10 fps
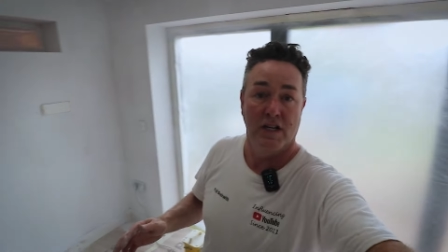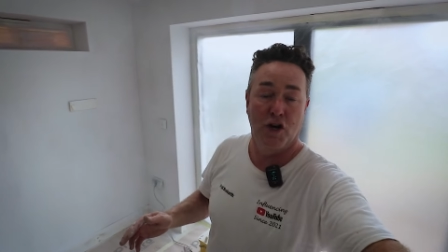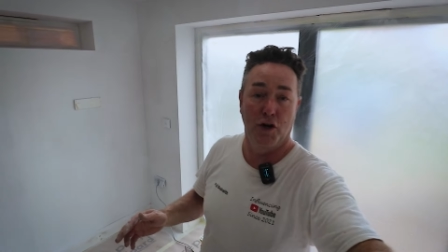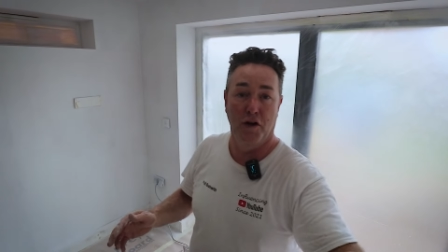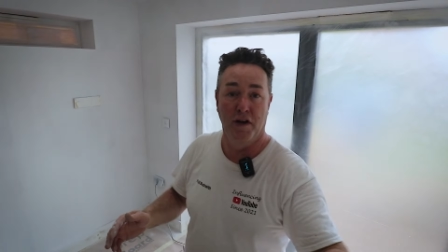It's
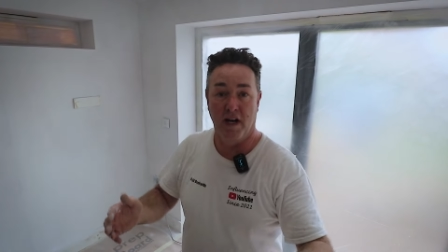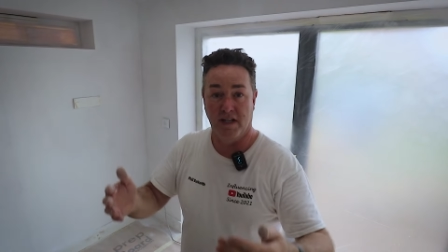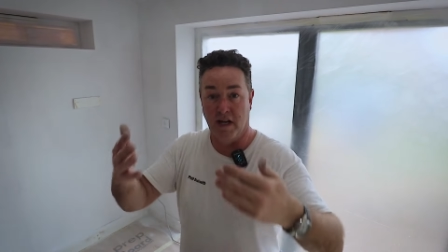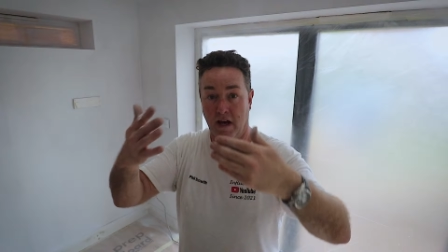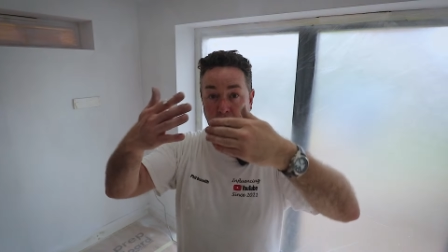gone on
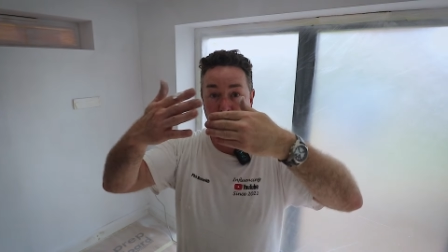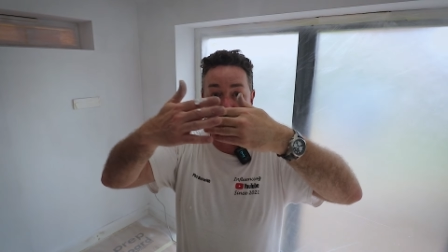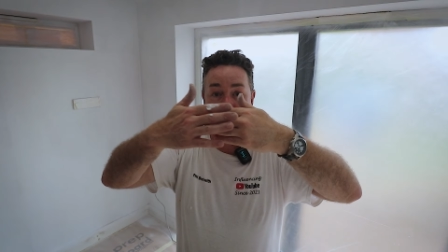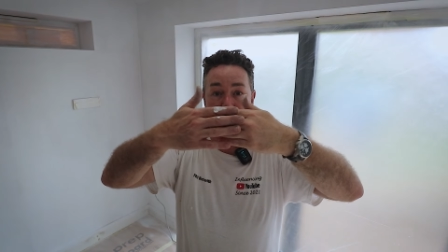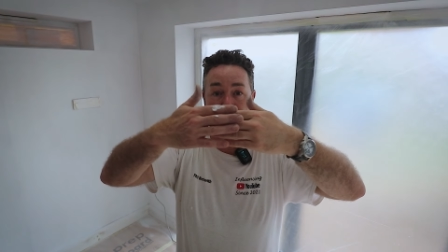nicely. I've
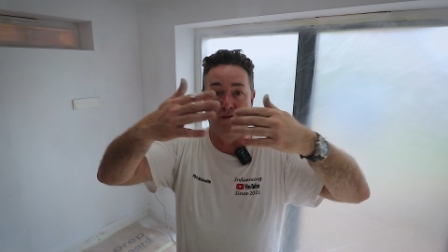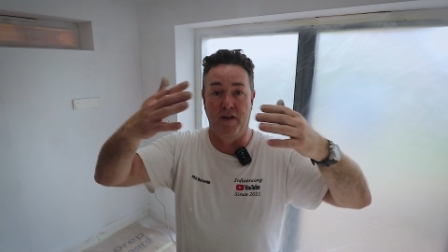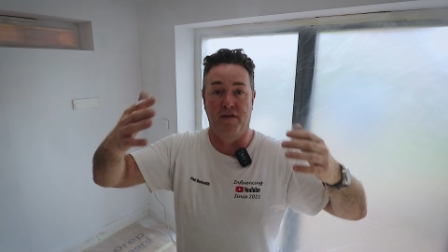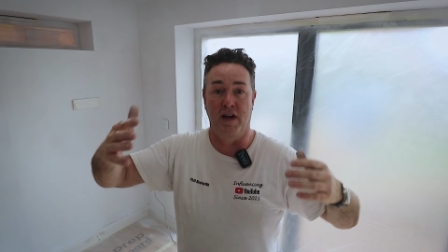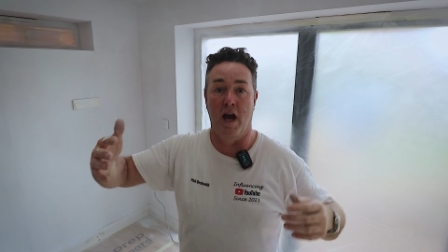done a
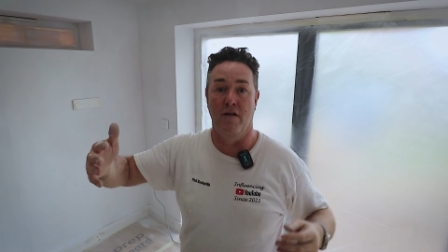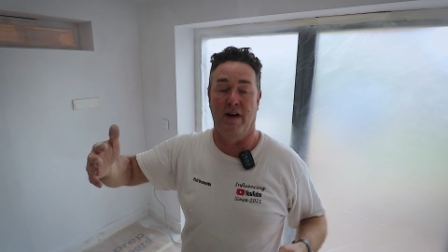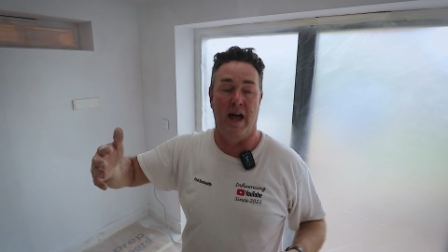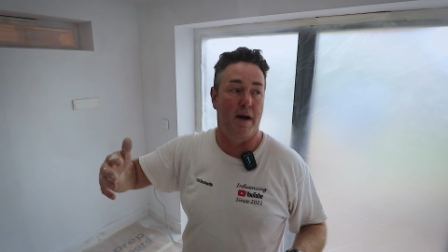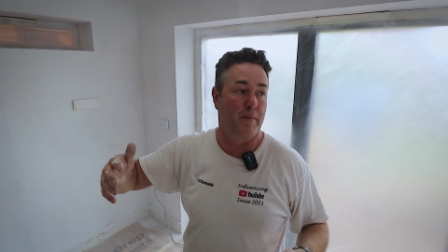50-50
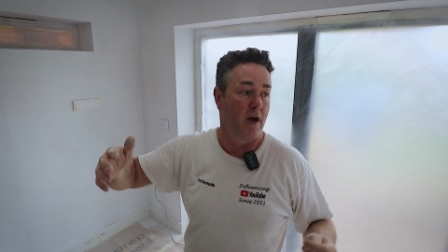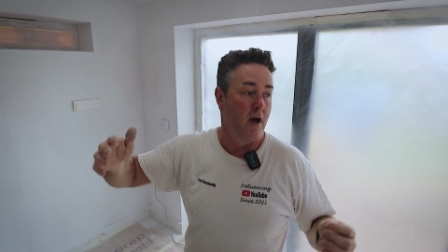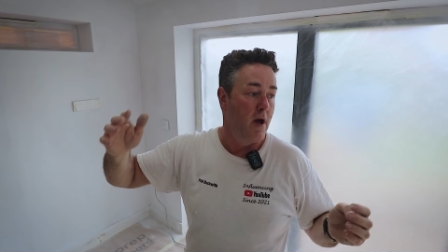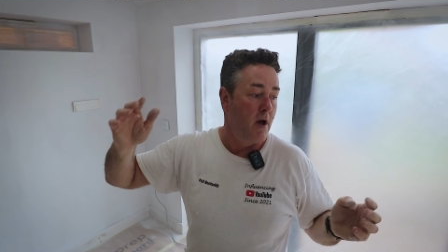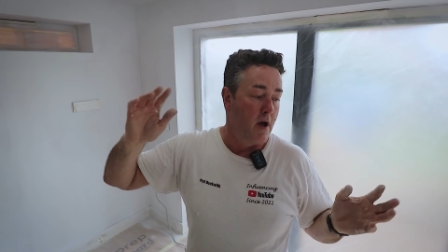overlap.
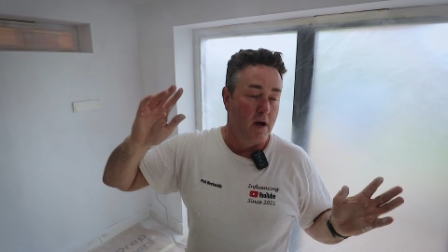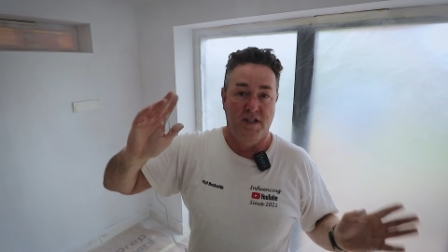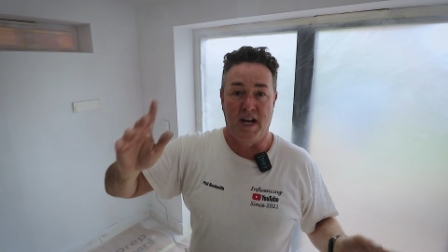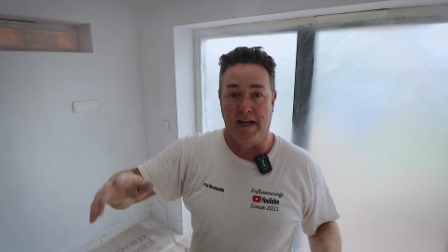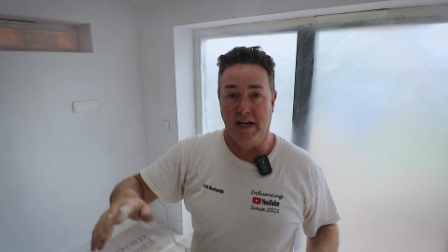
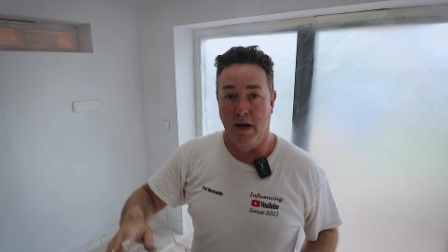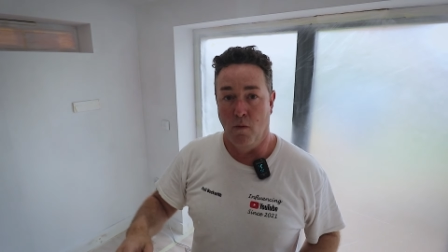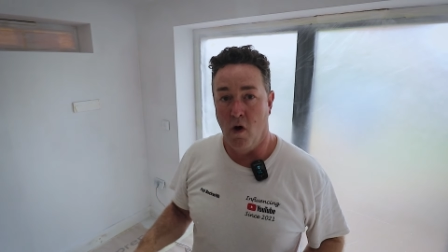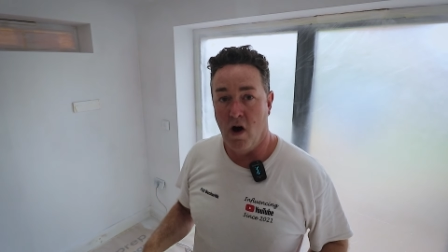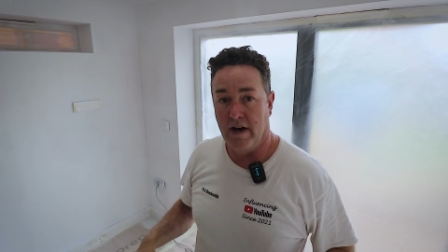
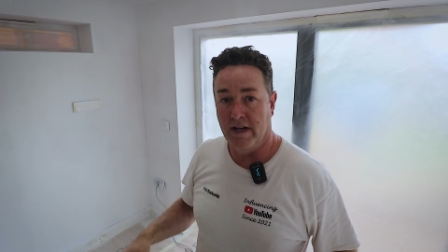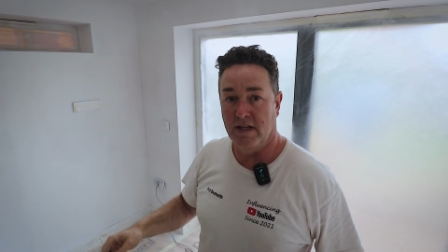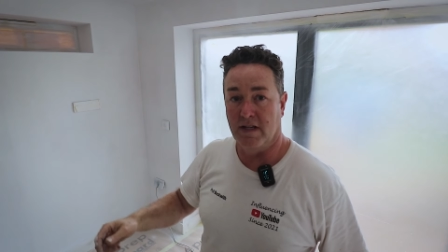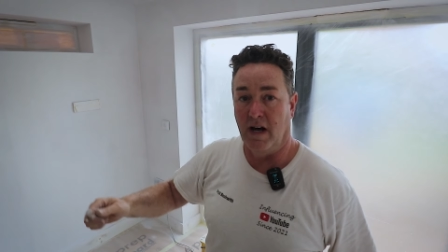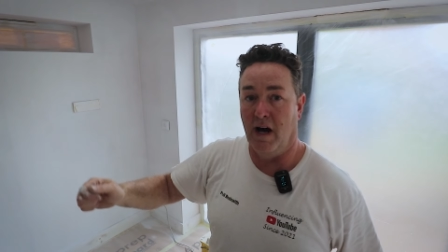Technique
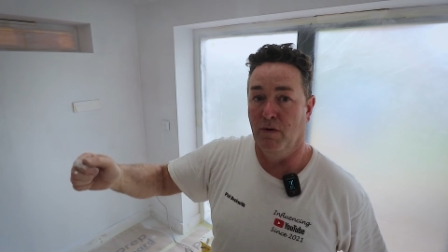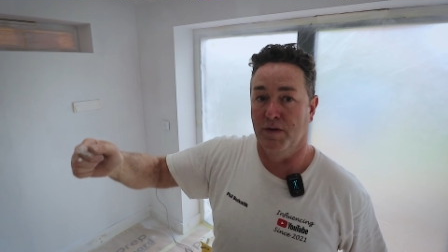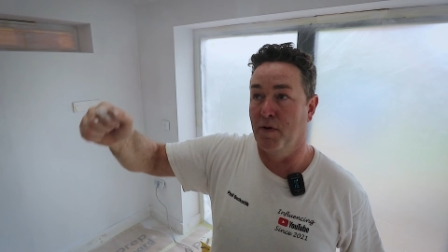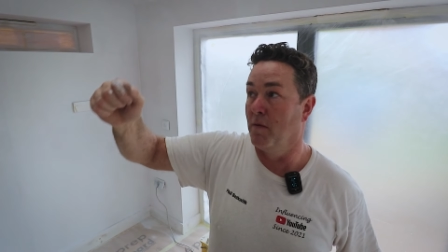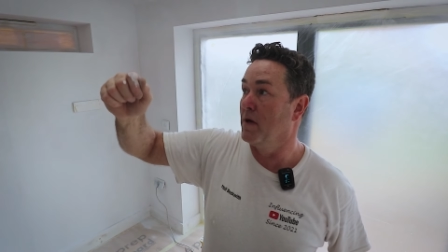wise, I
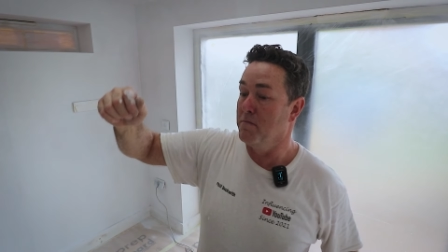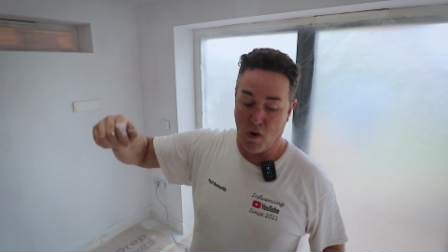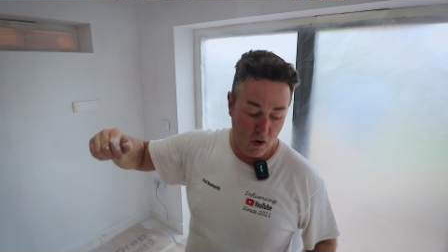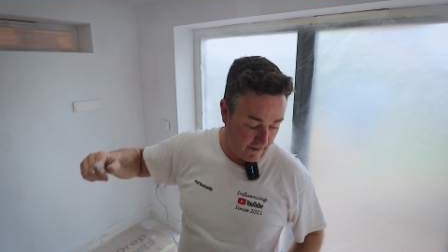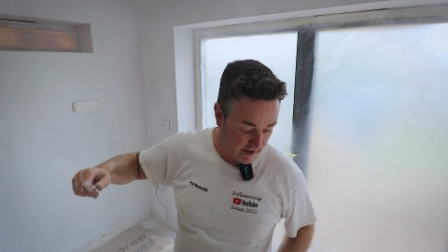was probably
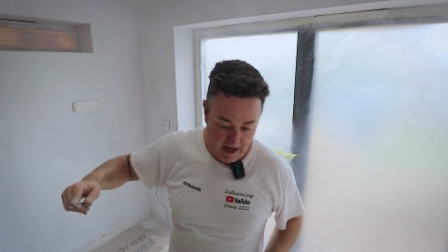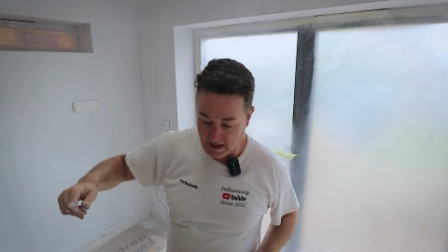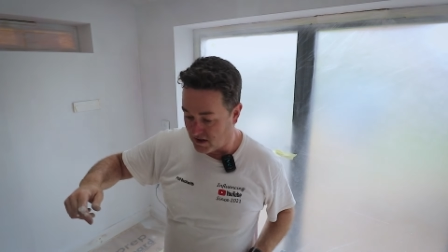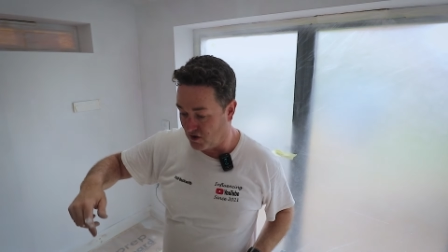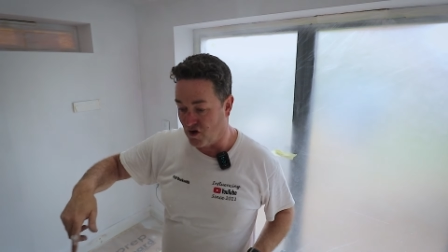more of a case of